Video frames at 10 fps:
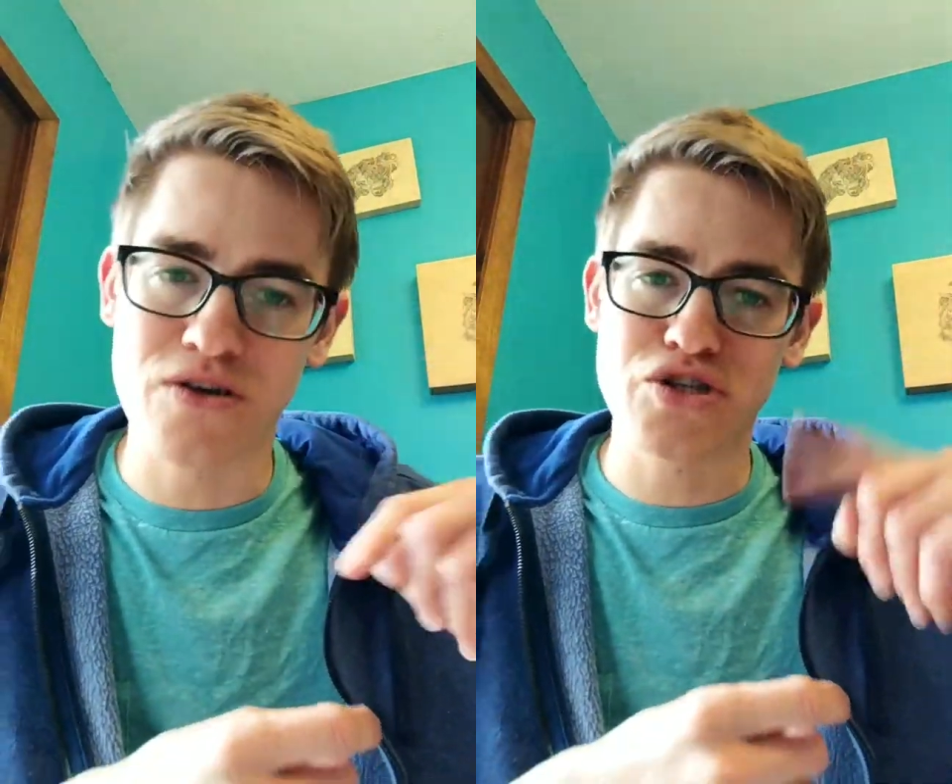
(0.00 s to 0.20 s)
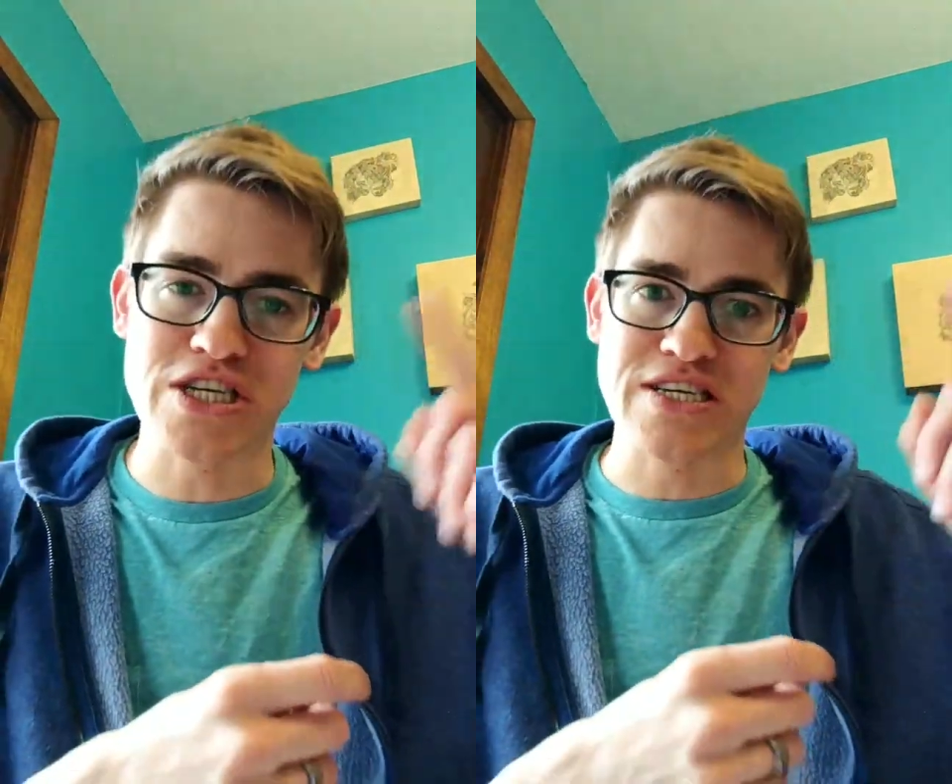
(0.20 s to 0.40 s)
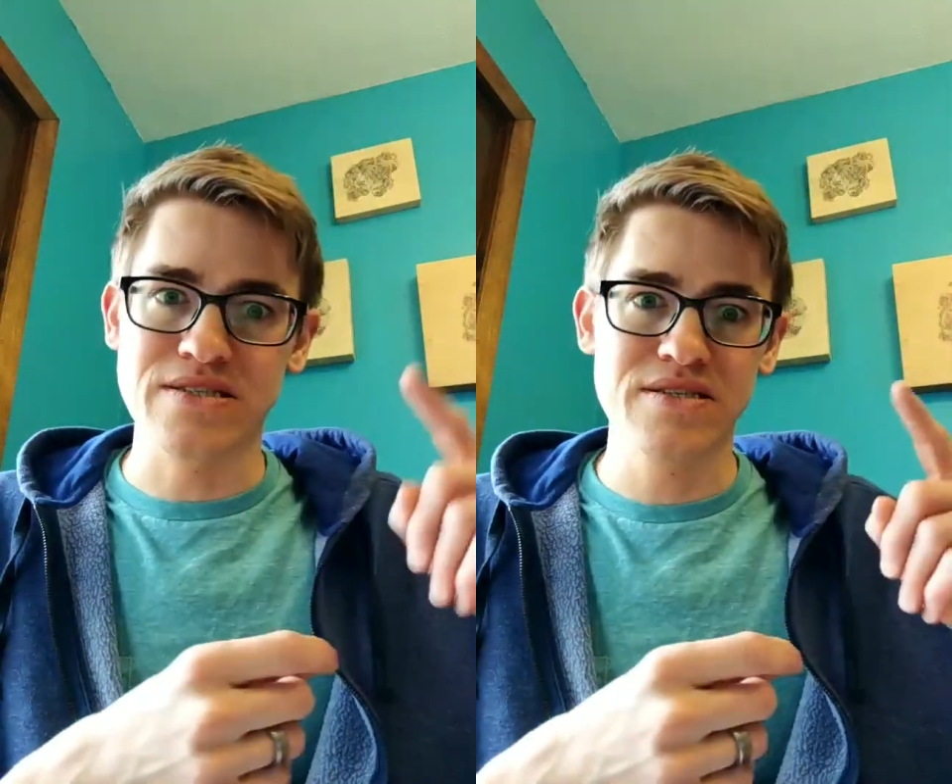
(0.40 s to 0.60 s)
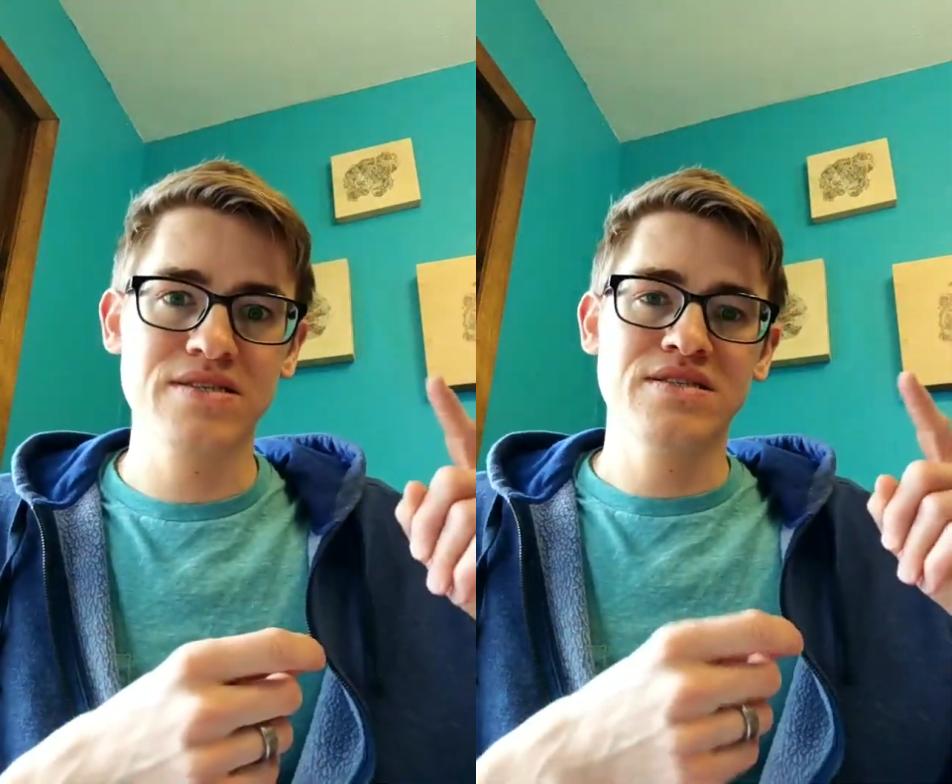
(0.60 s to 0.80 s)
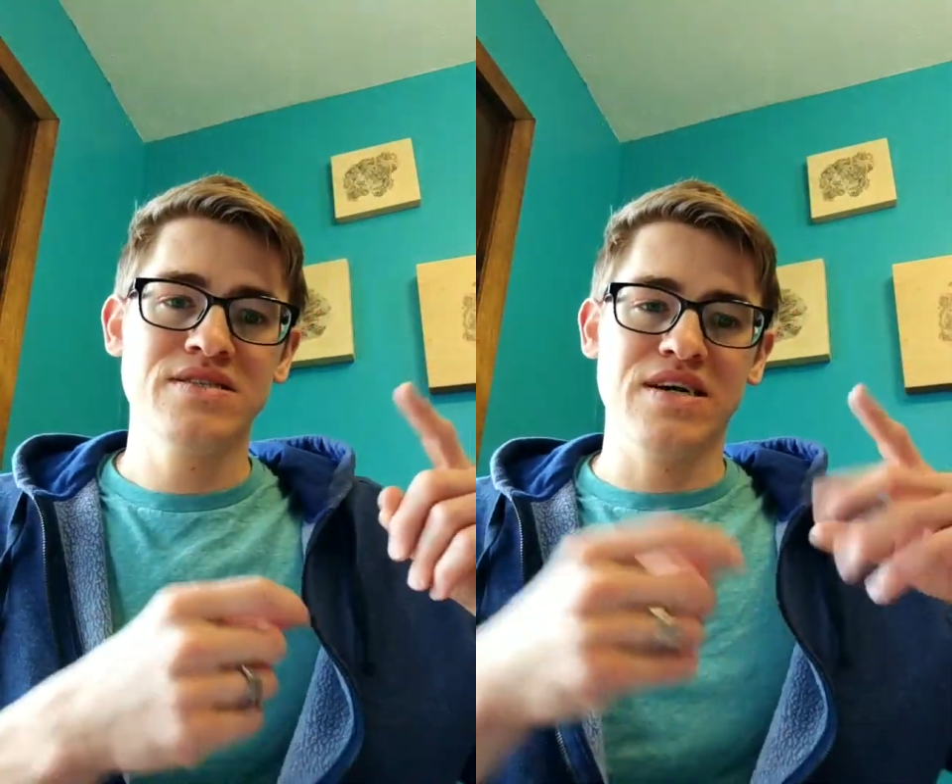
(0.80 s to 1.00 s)
genes.
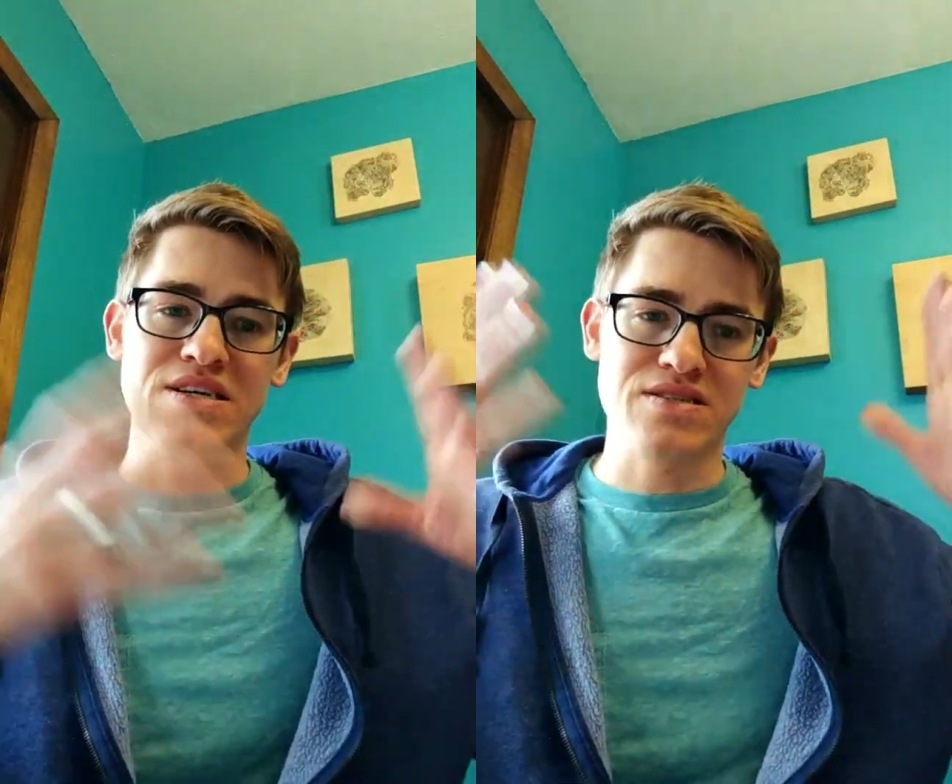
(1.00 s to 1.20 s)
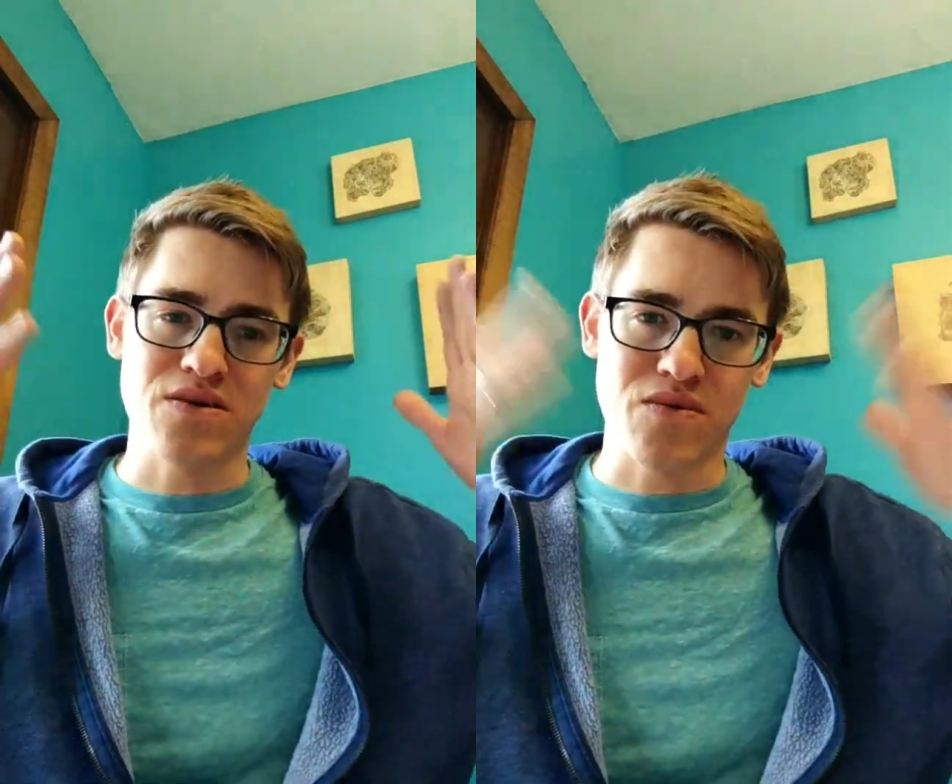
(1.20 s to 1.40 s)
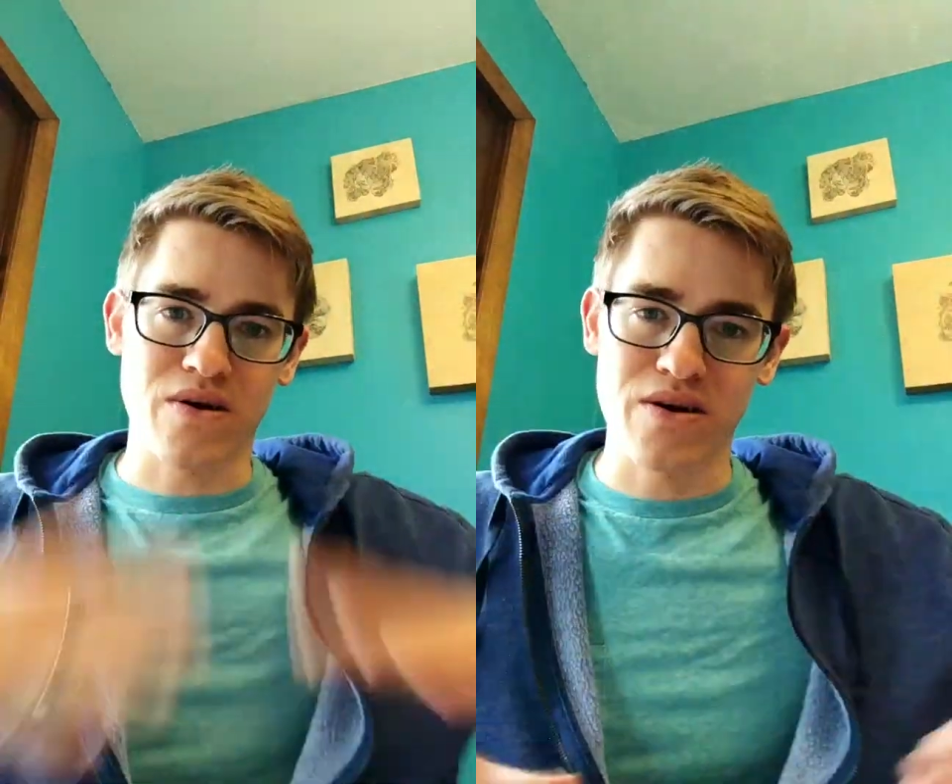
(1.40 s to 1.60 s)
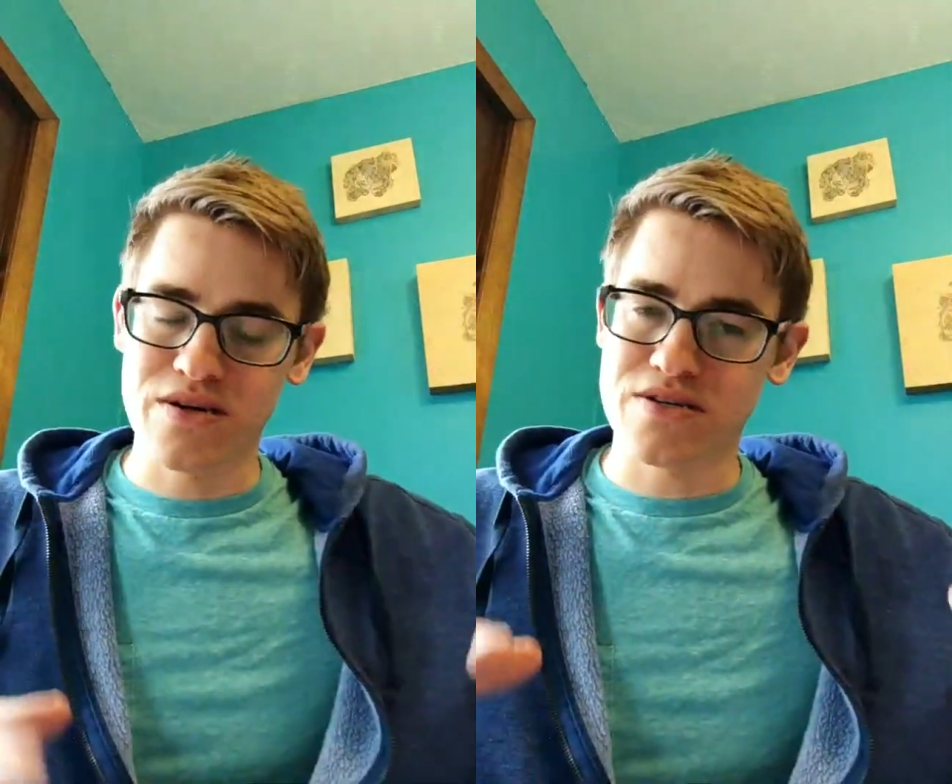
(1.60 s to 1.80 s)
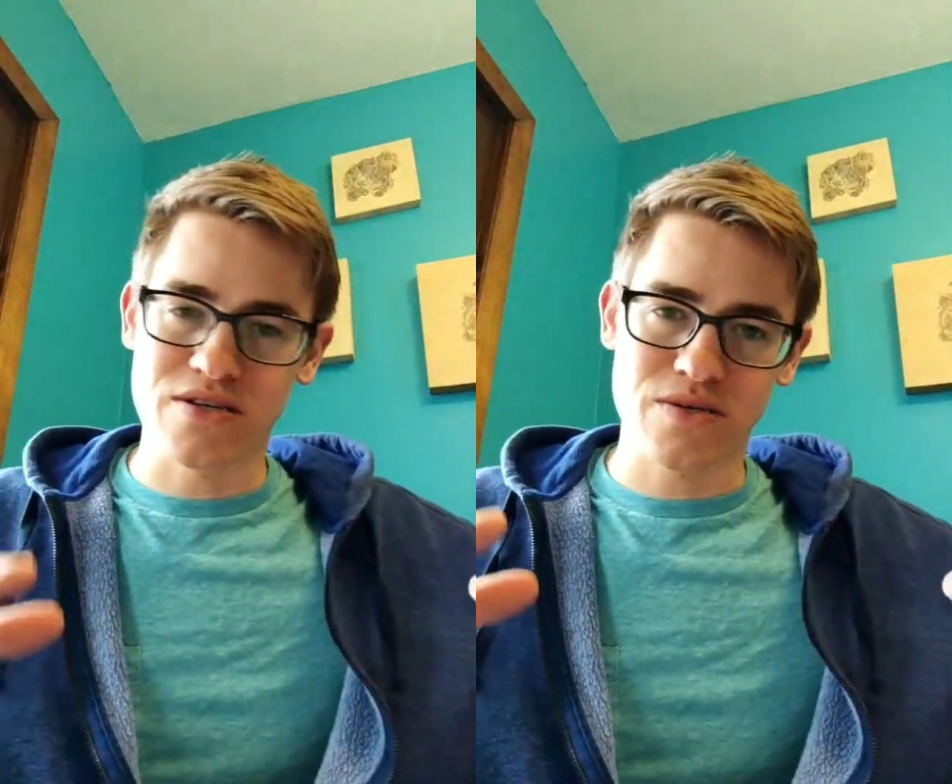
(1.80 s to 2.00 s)
And so we're going to
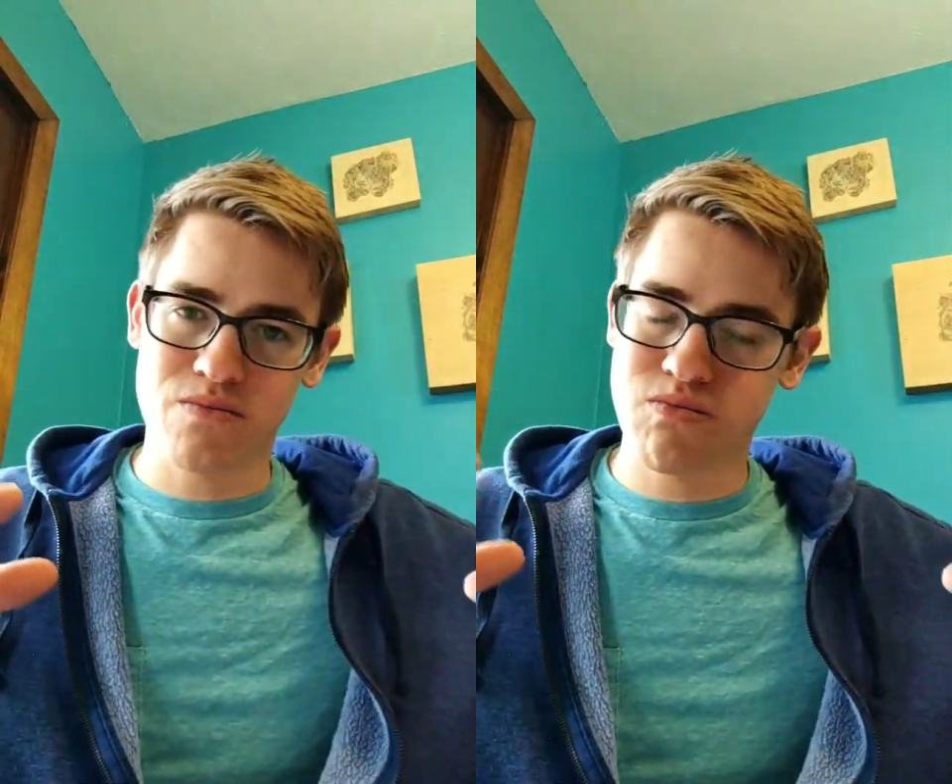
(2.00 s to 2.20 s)
just